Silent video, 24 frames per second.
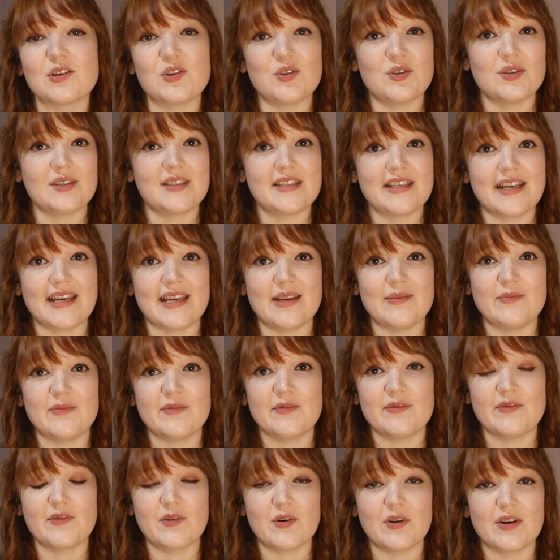is a good
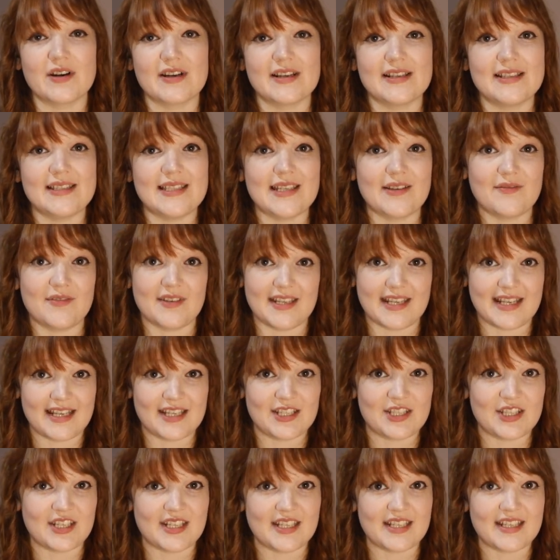time for
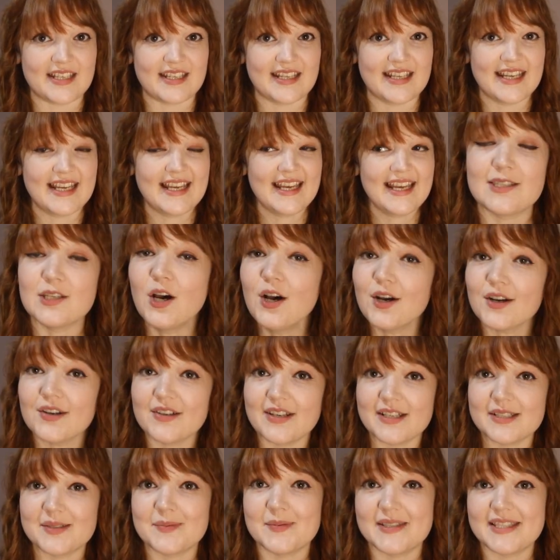divination. It's not
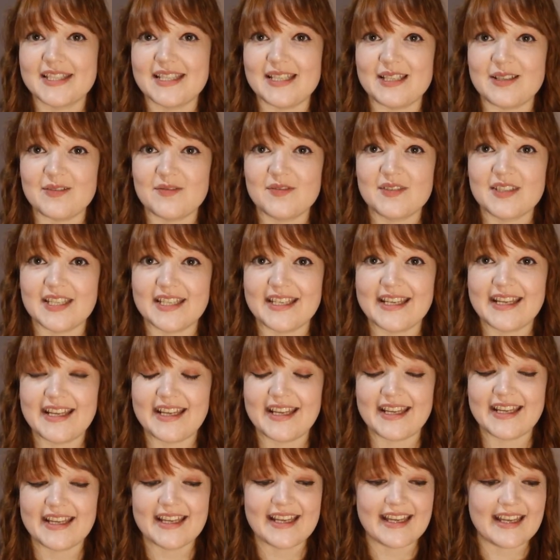Christmas Eve
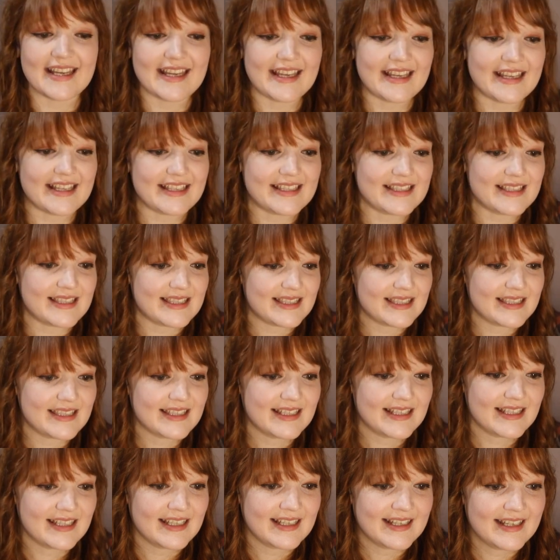today, it is
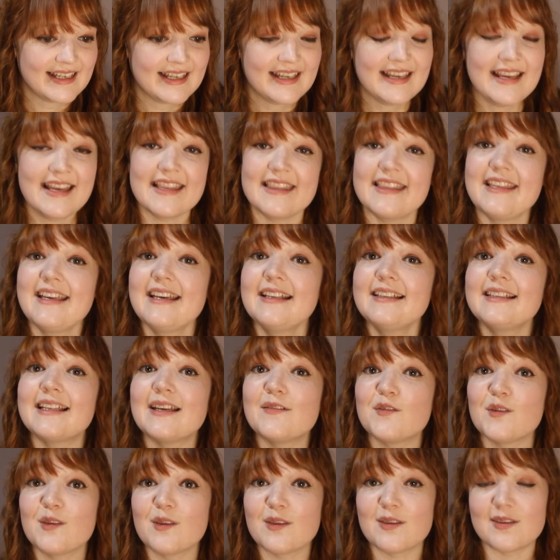the
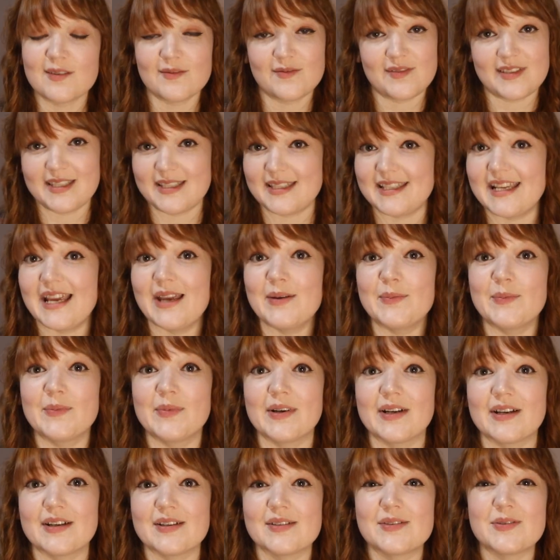11th of
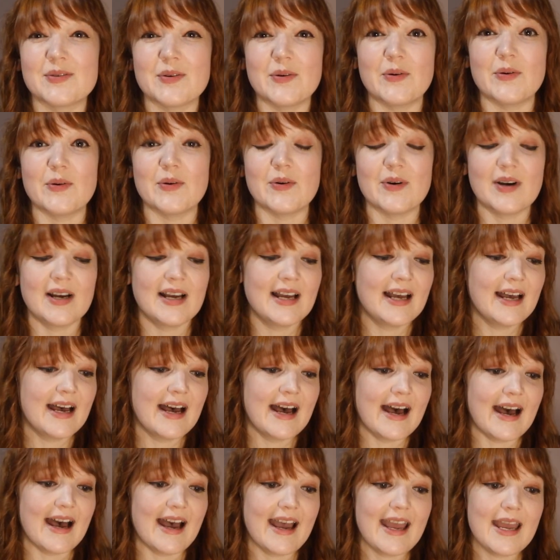December, so
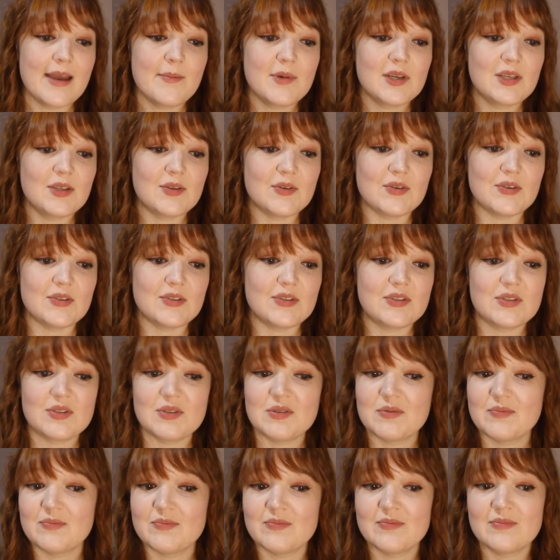I am a good
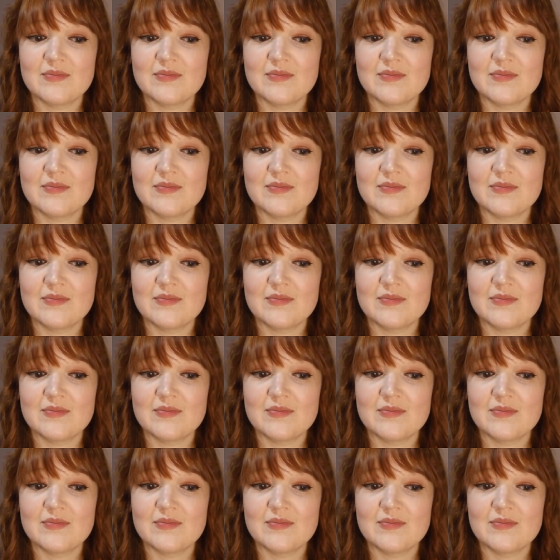